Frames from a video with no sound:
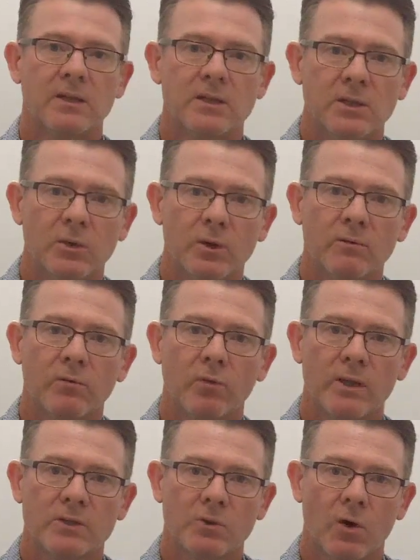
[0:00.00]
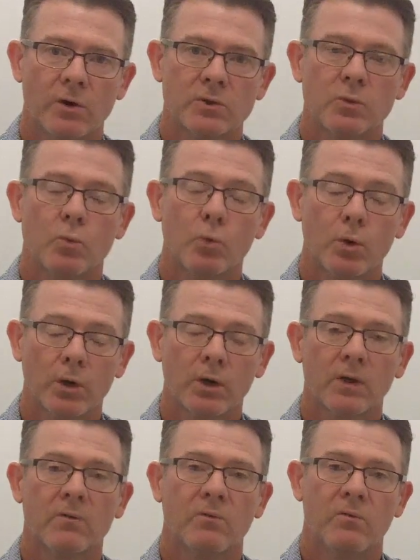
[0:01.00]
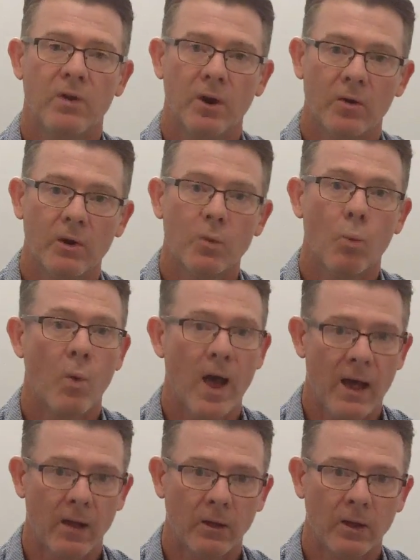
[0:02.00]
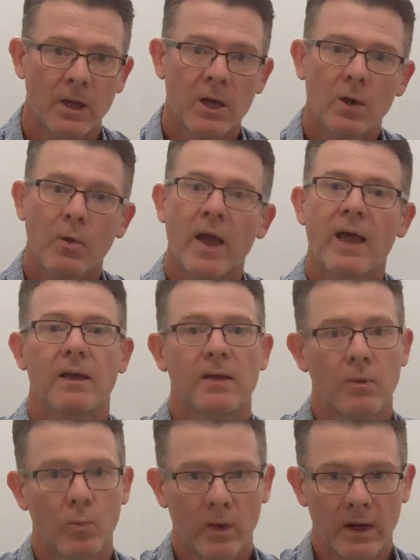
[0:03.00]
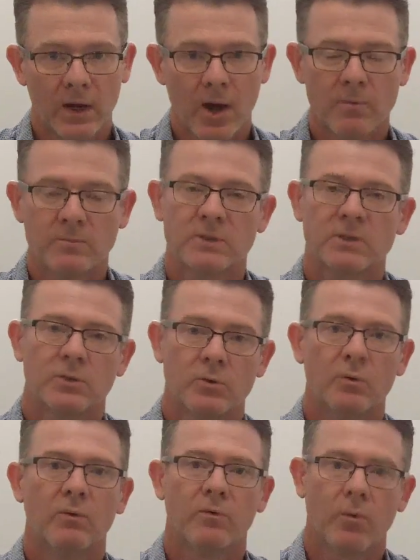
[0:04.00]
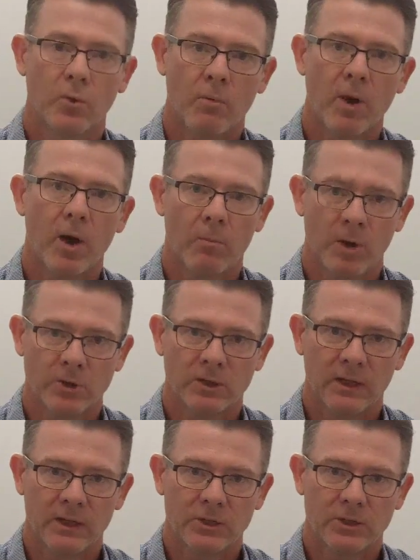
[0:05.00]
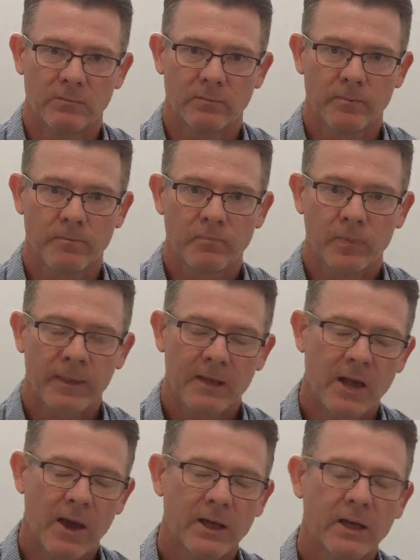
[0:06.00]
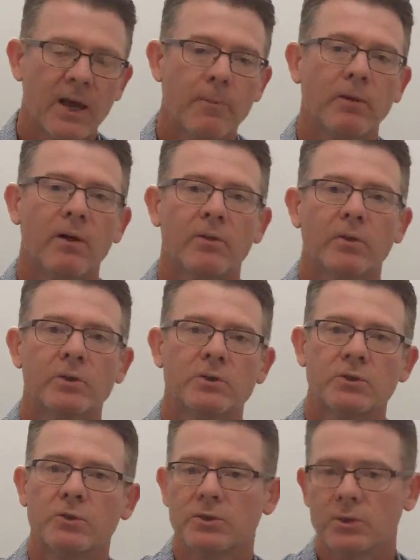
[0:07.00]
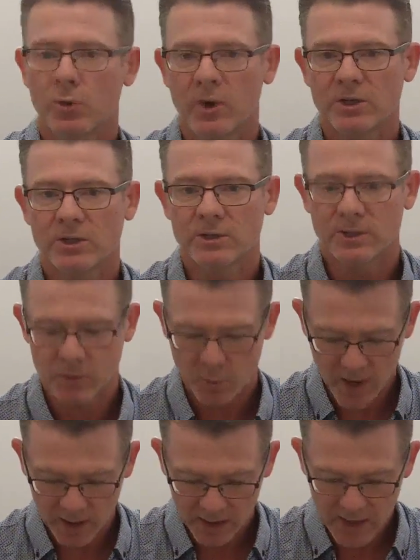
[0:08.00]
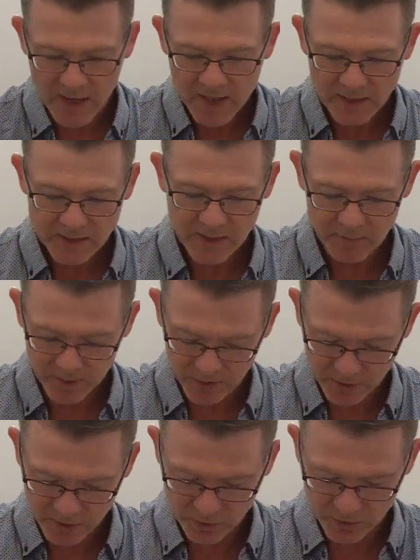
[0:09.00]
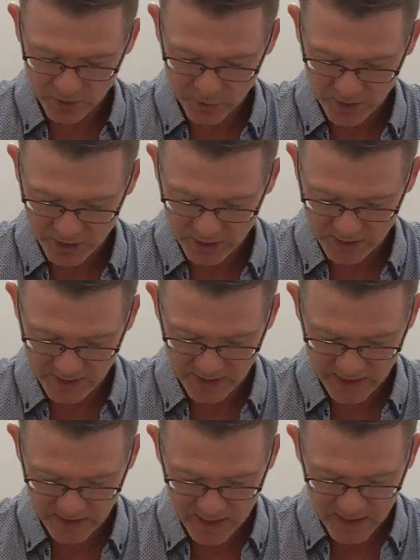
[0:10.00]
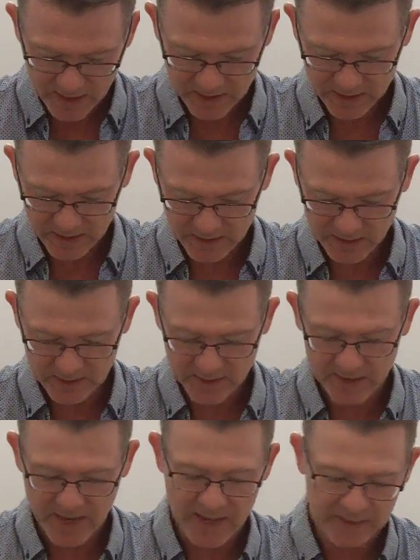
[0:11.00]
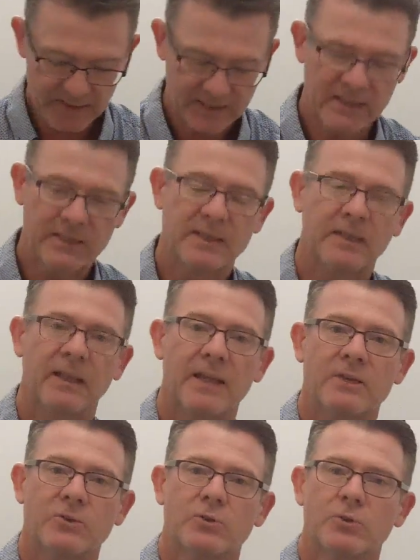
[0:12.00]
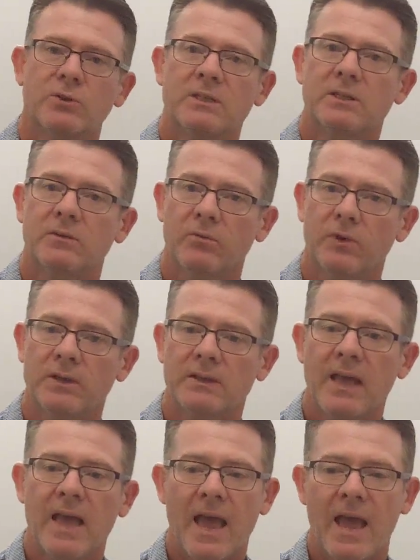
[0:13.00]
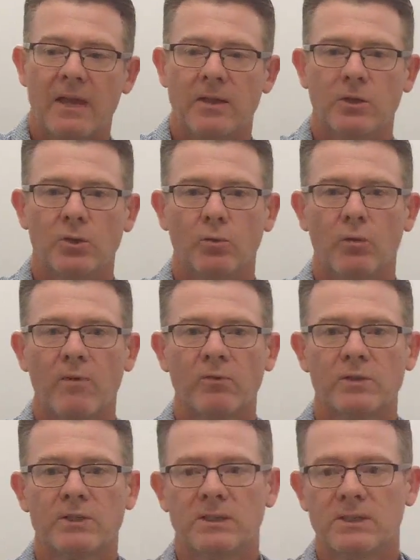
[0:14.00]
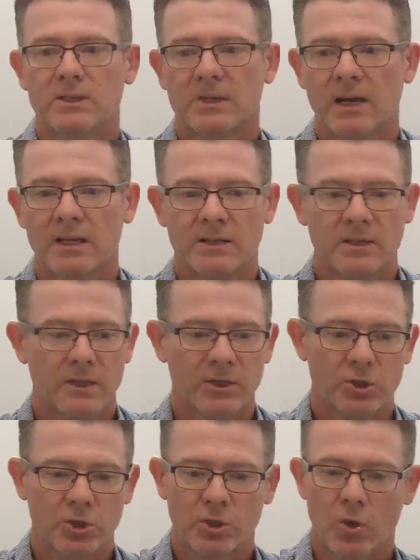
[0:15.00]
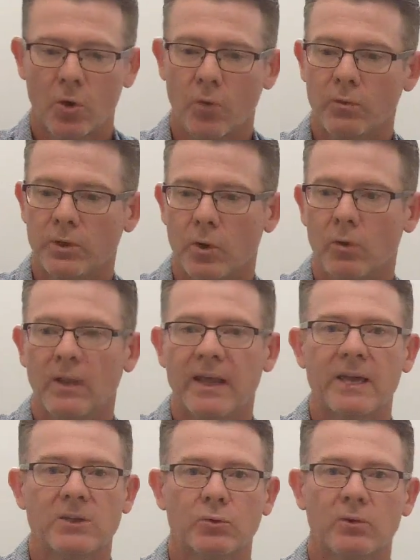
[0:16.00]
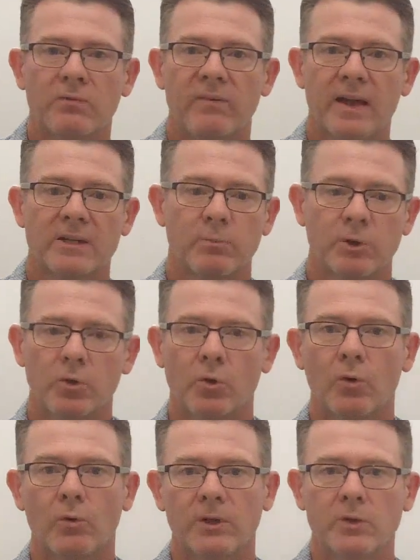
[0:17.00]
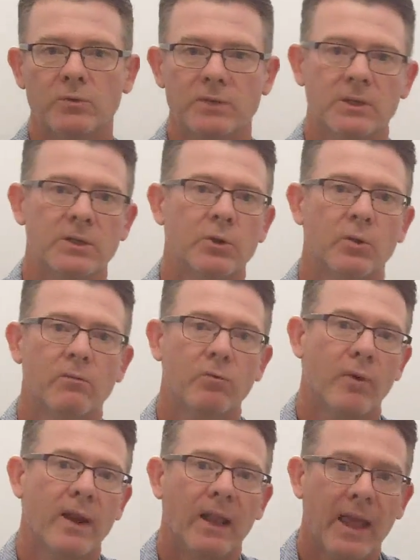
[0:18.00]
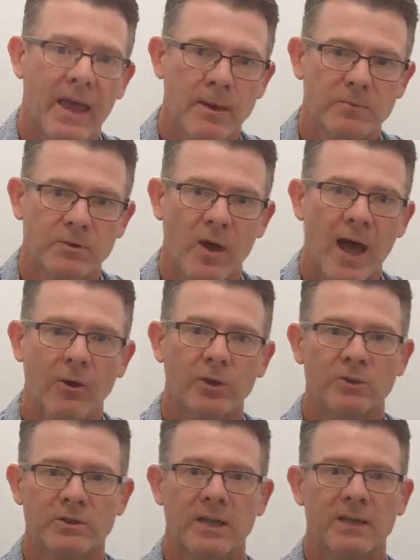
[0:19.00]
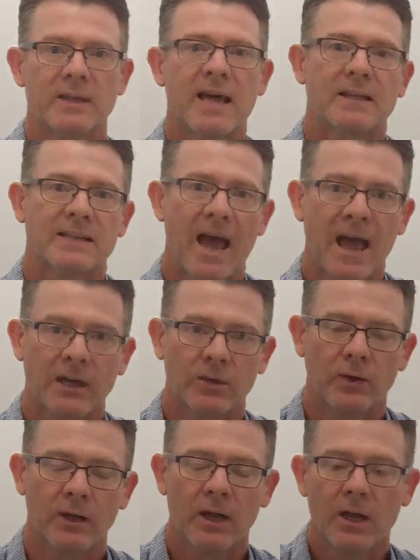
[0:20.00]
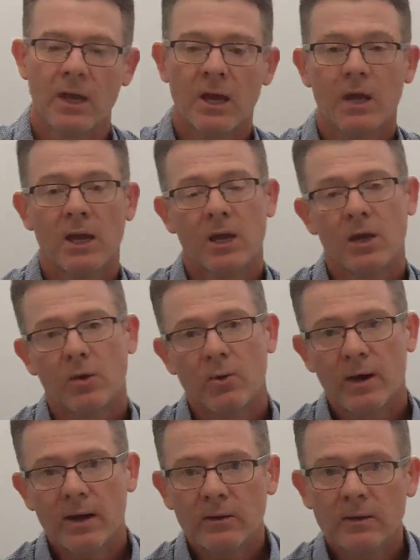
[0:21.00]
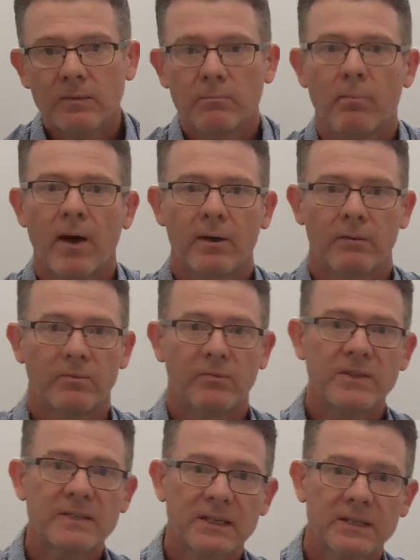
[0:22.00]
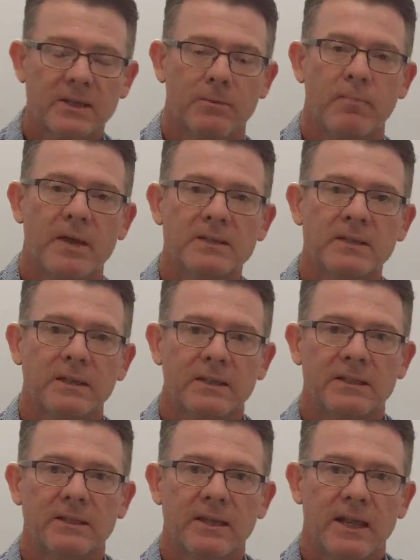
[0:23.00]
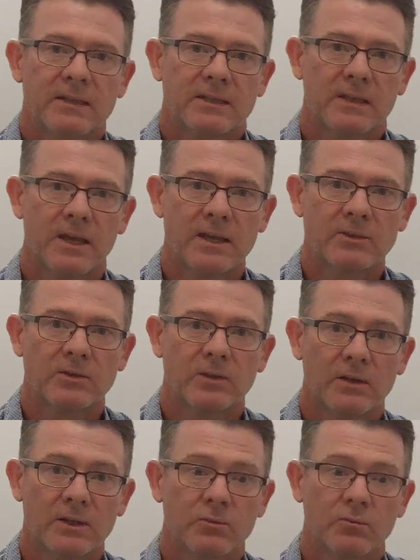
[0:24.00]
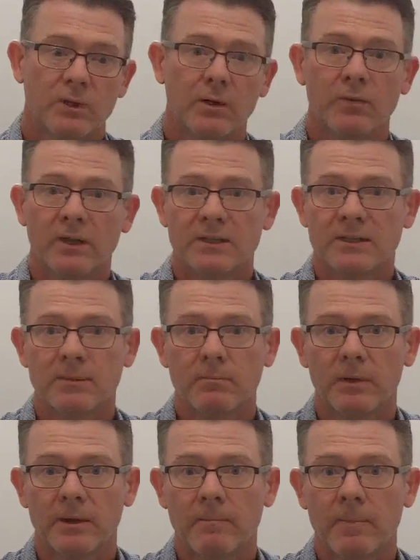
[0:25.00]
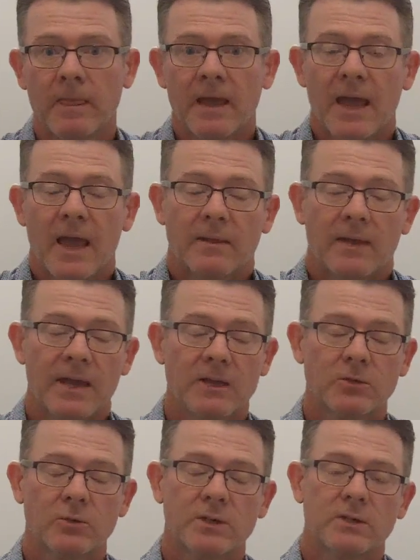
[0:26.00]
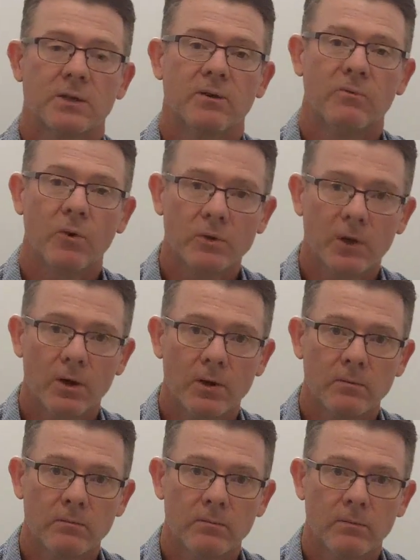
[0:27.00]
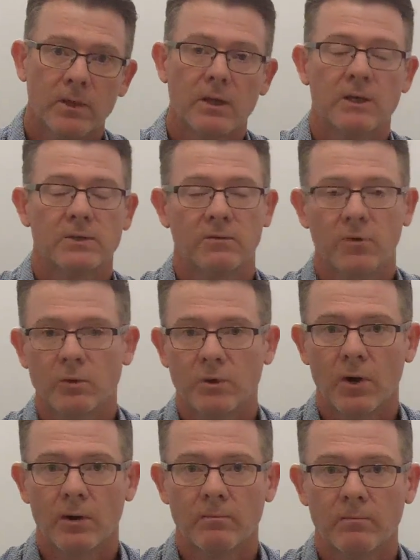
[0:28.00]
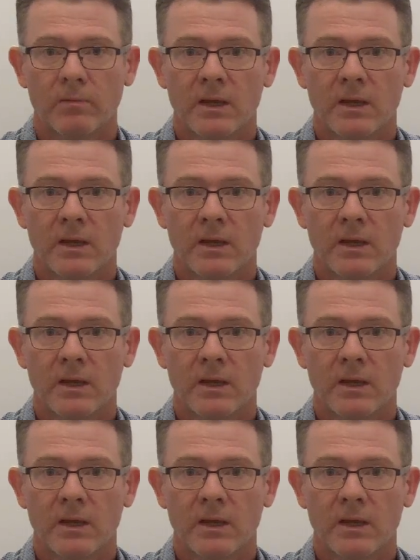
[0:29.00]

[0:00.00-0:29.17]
that near-infrared saunas work very well when it comes to photobiomodulation. Now, I get a couple other concerns and questions as well. And some of the concerns and questions I get is that LEDs and lasers are different and that you're referencing studies that show, you know, laser effects, but you're only using near-infrared lamps. So how can you say that that's accurate? Well, but physics basically dictates the answer to this really, really simply. And the answer is a photon is a photon.